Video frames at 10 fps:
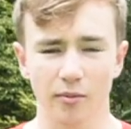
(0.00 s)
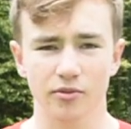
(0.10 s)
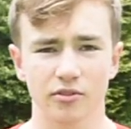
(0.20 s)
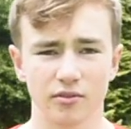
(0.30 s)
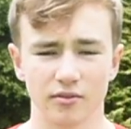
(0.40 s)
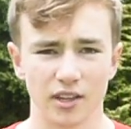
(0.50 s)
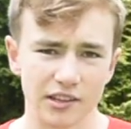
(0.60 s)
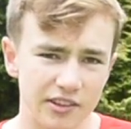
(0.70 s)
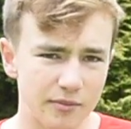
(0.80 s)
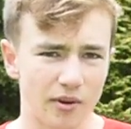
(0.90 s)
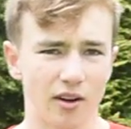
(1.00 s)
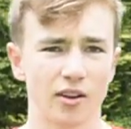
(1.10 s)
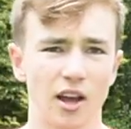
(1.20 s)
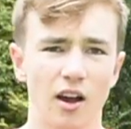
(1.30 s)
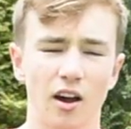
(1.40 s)
ups easy, but
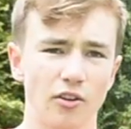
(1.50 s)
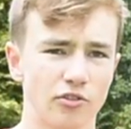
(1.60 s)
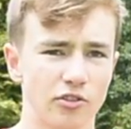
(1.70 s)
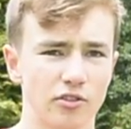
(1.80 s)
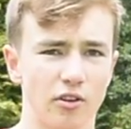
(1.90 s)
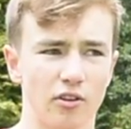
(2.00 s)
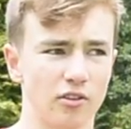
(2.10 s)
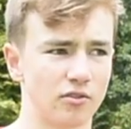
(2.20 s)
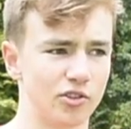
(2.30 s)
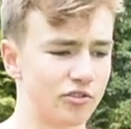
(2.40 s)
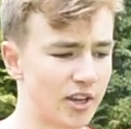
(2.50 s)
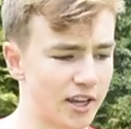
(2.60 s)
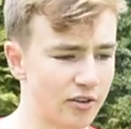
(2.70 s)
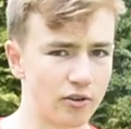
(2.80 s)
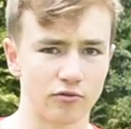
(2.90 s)
100 on a good
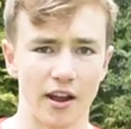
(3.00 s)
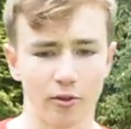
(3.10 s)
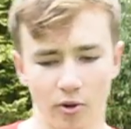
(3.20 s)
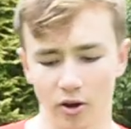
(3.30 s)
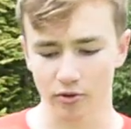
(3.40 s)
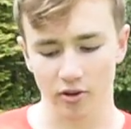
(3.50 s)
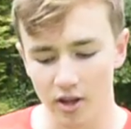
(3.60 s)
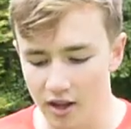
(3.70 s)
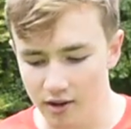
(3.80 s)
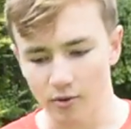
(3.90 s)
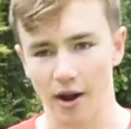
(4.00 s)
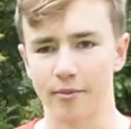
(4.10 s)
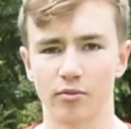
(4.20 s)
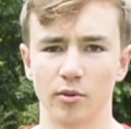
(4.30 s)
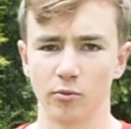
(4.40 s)
day or around the world will
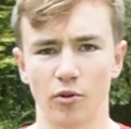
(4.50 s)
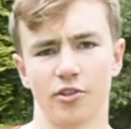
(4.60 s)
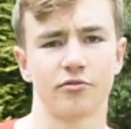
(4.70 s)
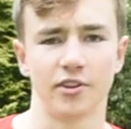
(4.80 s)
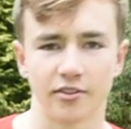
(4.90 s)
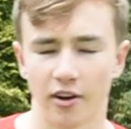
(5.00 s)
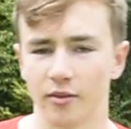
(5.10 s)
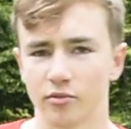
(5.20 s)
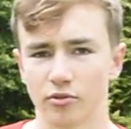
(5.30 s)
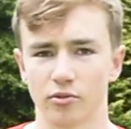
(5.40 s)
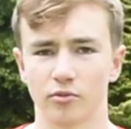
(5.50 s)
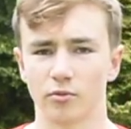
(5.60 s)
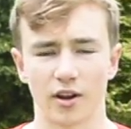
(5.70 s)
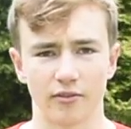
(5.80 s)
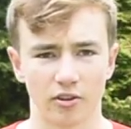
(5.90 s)
happen probably one in three times or
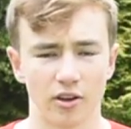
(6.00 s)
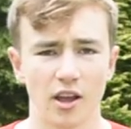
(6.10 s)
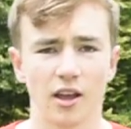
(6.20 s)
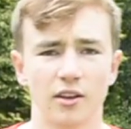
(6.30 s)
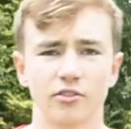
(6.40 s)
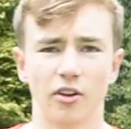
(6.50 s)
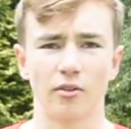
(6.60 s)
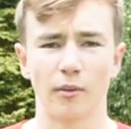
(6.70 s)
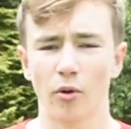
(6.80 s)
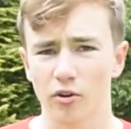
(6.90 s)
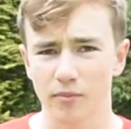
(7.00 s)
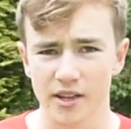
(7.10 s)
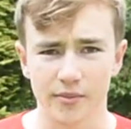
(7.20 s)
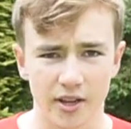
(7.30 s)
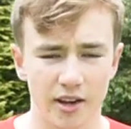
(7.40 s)
whatever. So I'm not a
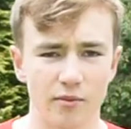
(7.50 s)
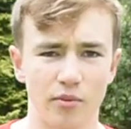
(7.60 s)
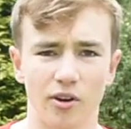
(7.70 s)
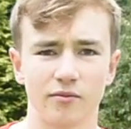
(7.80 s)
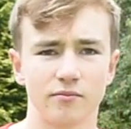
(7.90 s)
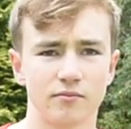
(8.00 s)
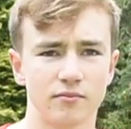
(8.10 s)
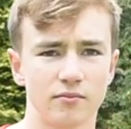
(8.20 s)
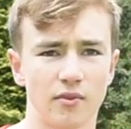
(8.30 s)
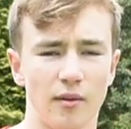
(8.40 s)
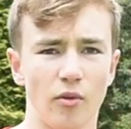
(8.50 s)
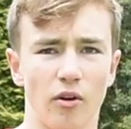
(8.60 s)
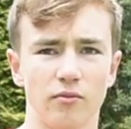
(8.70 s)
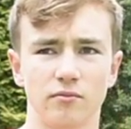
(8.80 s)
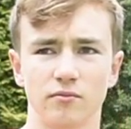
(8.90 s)
complete beginner, but I'm
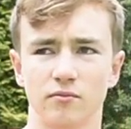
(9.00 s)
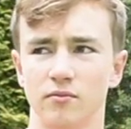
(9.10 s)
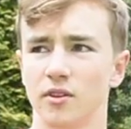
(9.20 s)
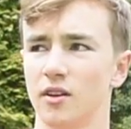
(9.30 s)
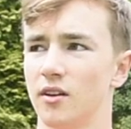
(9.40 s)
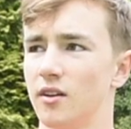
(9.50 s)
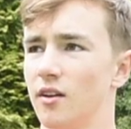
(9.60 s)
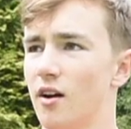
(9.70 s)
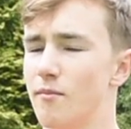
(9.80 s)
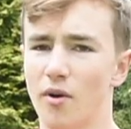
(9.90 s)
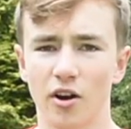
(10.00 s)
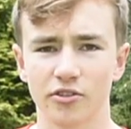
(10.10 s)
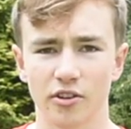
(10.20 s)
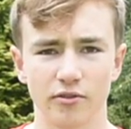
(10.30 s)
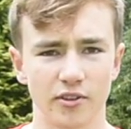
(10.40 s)
not a
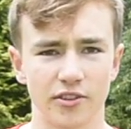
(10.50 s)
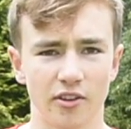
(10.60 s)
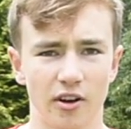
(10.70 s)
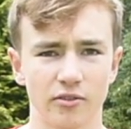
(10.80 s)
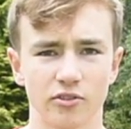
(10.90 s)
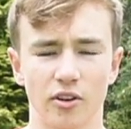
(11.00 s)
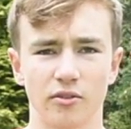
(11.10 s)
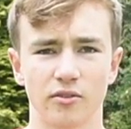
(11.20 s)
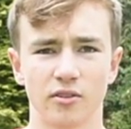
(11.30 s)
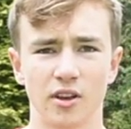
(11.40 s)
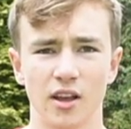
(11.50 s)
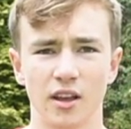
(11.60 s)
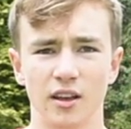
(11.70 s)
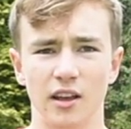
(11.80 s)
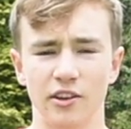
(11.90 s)
master at freestyle, so
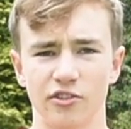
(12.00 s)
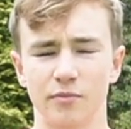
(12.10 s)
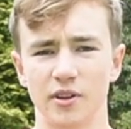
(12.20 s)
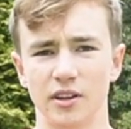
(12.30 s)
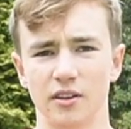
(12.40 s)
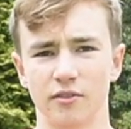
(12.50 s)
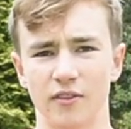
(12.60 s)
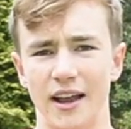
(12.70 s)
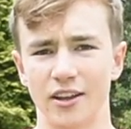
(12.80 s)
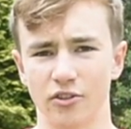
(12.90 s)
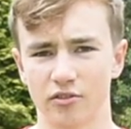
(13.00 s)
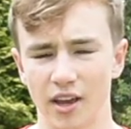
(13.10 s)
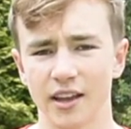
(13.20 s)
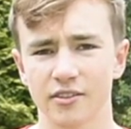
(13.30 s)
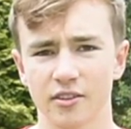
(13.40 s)
it should be a fairly good
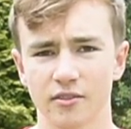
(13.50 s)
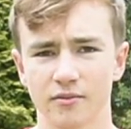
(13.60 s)
test.